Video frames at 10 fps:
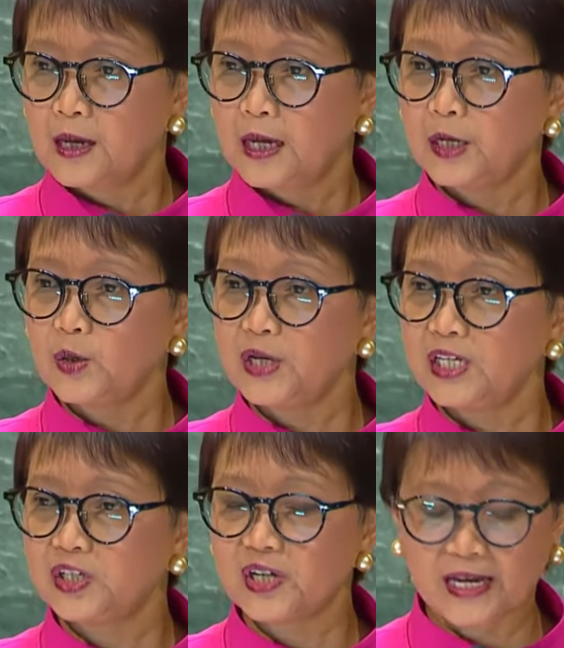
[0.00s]

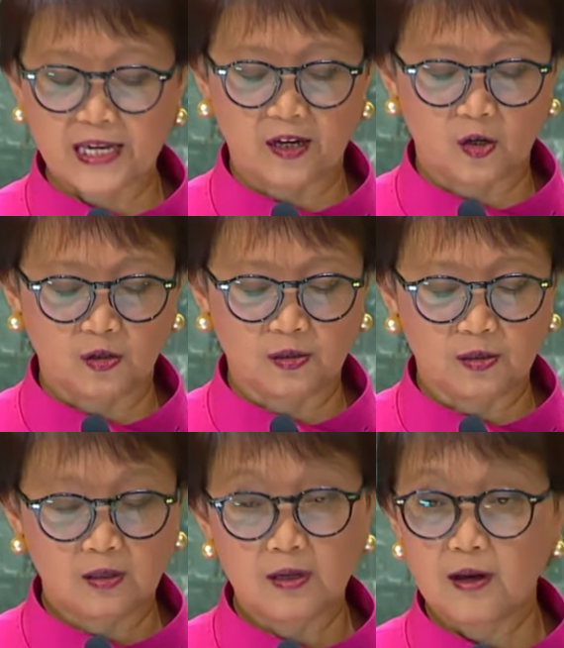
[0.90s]
Indonesia cannot,
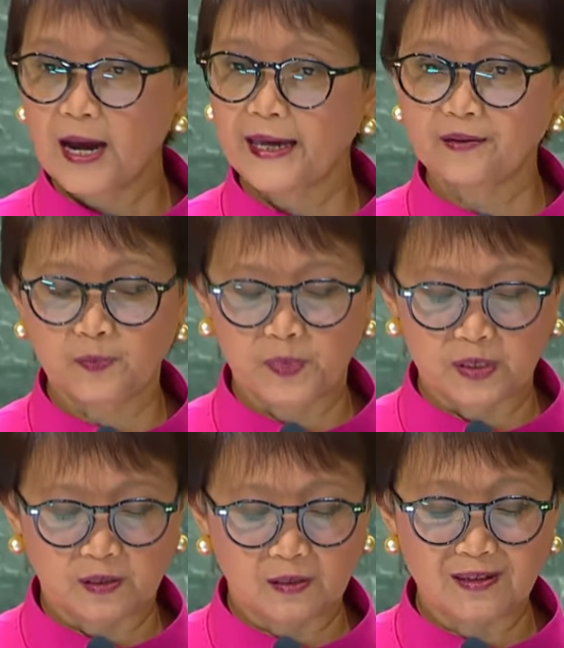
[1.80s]
I repeat,
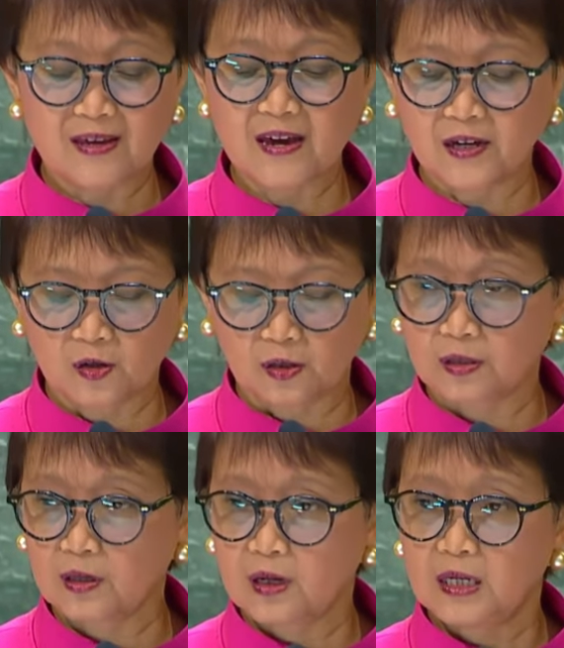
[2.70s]
cannot
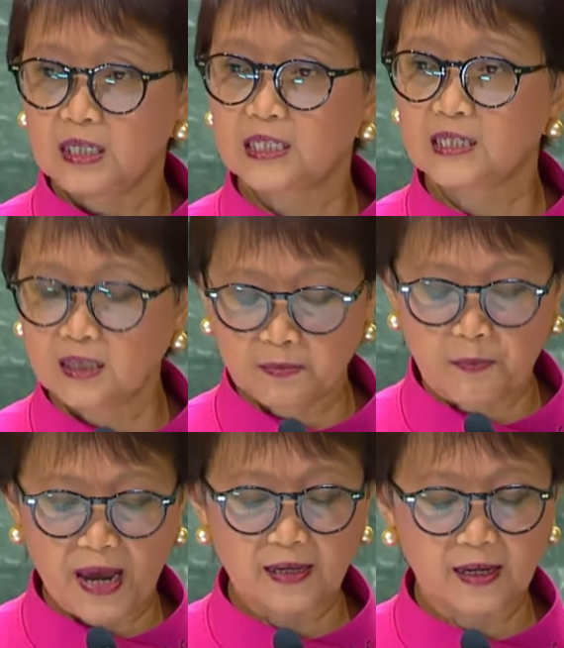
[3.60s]
sit
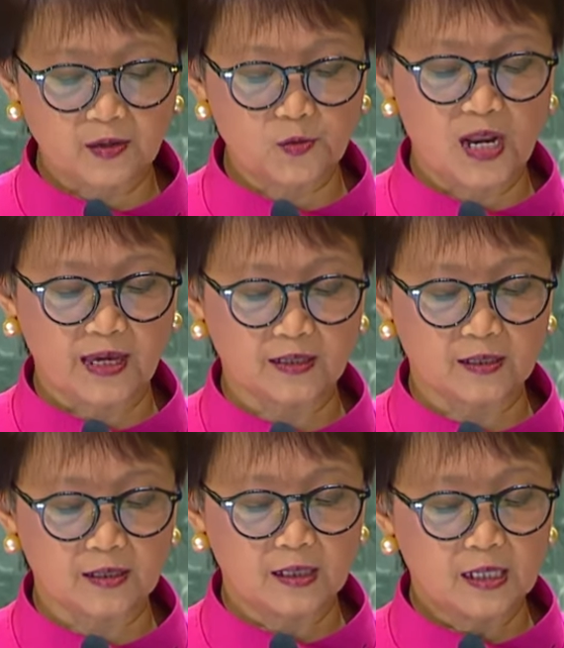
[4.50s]
back and
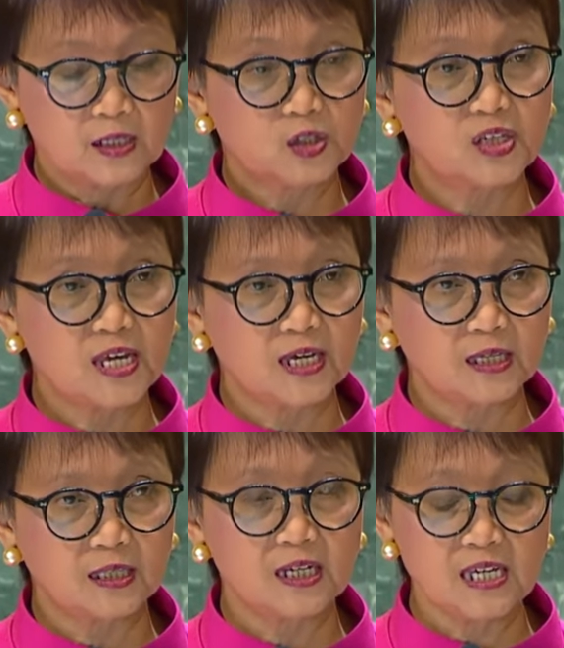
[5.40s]
relax,
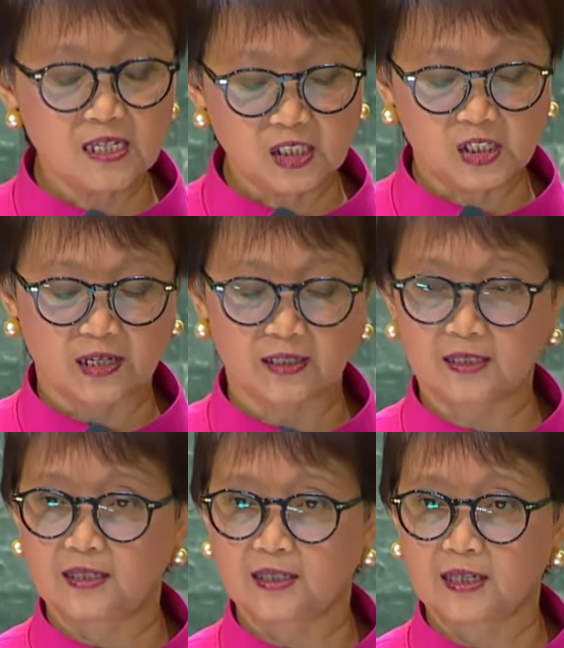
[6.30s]
seeing the
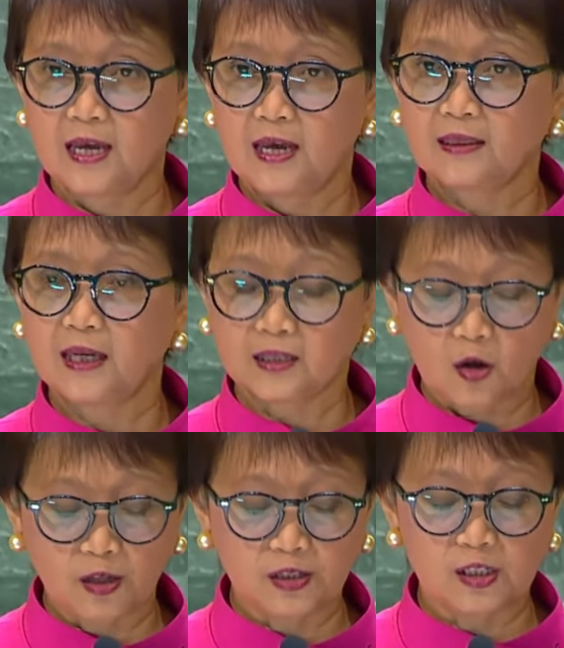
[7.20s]
injustice that
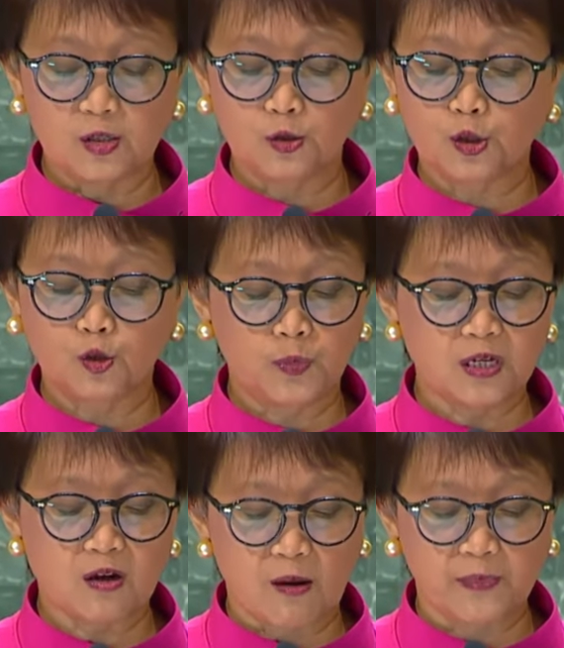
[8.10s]
continues to be
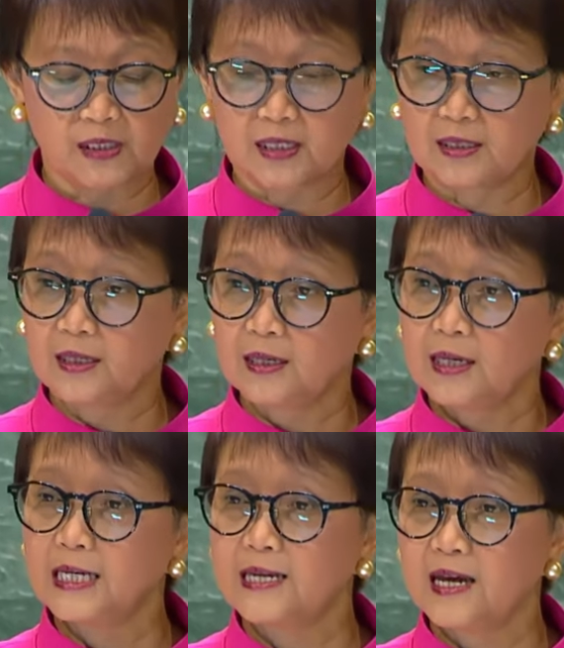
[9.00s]
committed
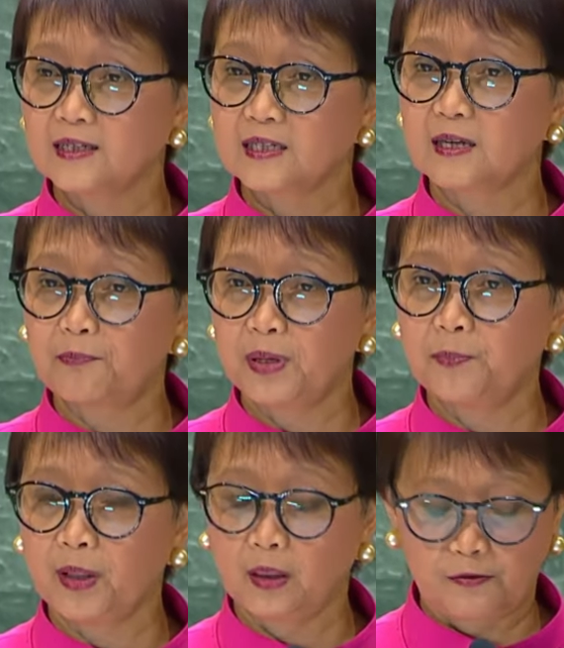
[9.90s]
against the
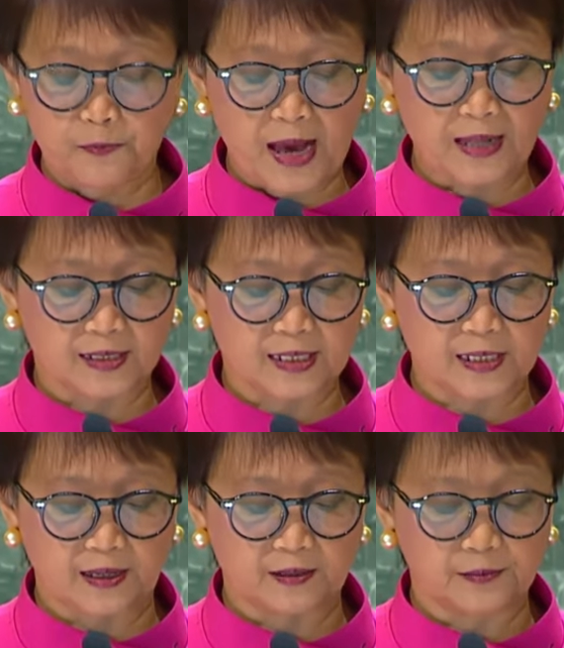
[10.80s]
people of
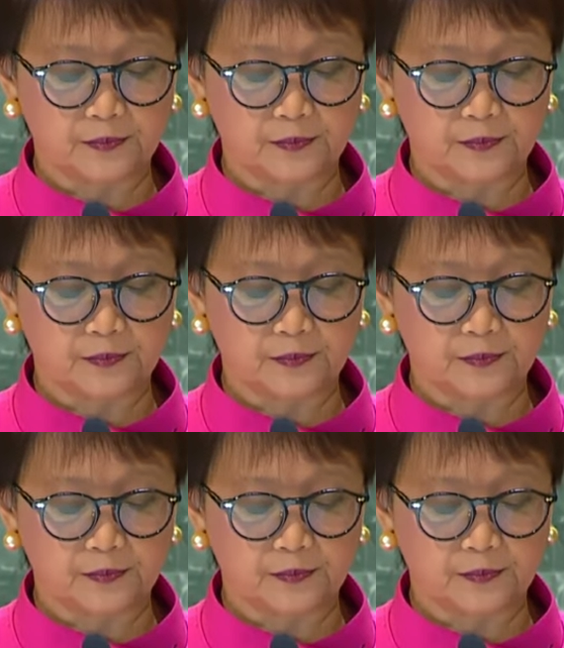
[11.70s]
Palestine.